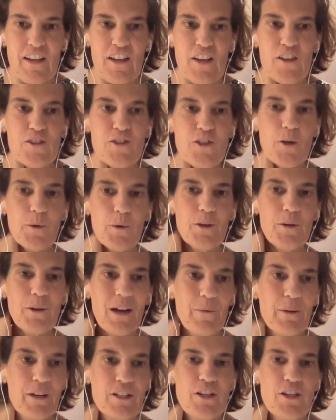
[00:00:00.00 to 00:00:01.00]
So,
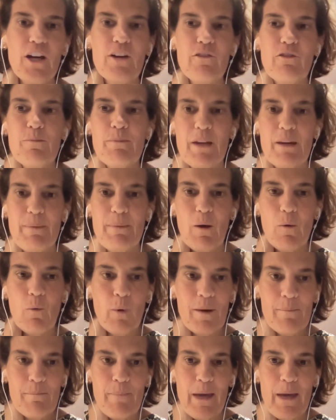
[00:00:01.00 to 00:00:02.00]
I want to talk for a minute about
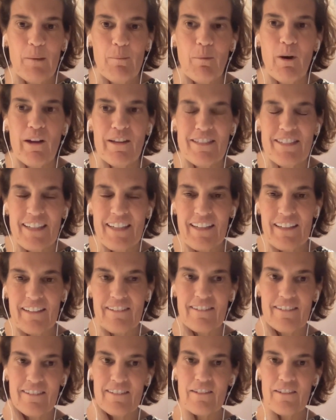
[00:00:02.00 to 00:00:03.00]
what menopause
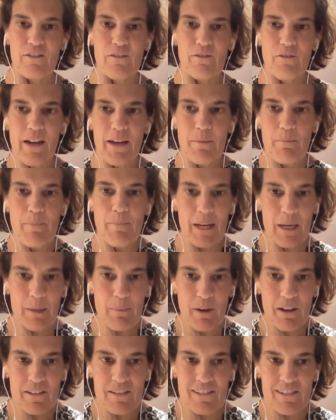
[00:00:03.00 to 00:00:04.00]
is, right?
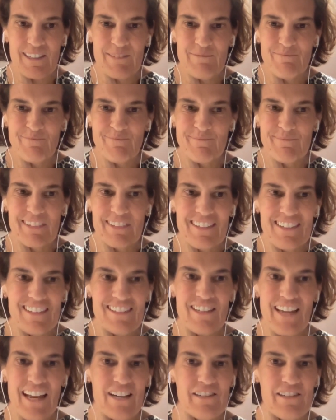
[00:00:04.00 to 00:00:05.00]
Menopause
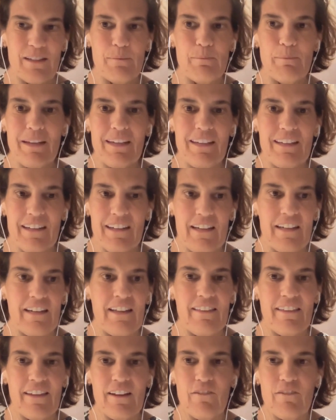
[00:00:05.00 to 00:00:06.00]
doesn't actually mean
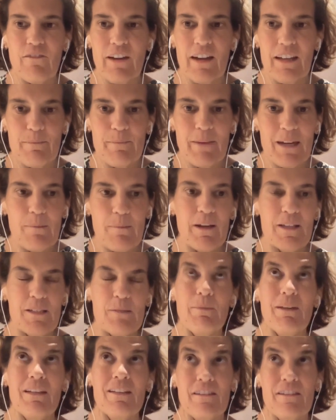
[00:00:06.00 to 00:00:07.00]
anything, right?
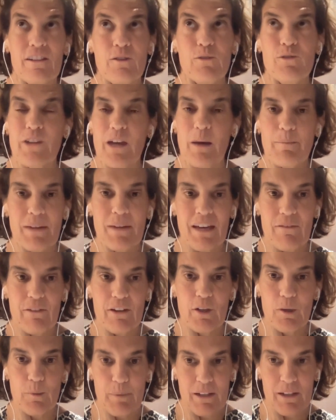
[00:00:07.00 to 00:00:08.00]
Menopause means that you stopped
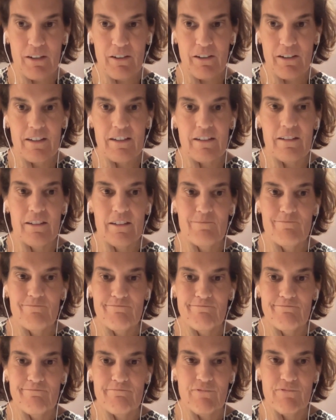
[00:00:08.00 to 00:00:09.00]
having your period
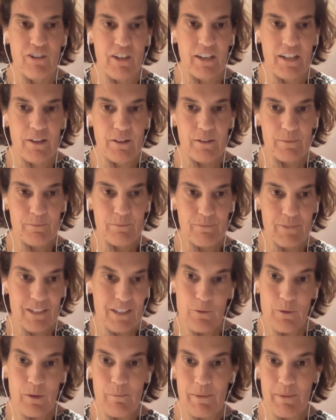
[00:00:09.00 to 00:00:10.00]
for a year.
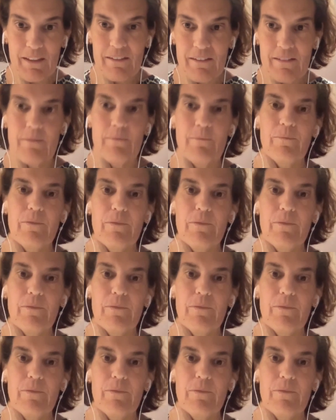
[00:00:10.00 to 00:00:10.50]
That's what it means.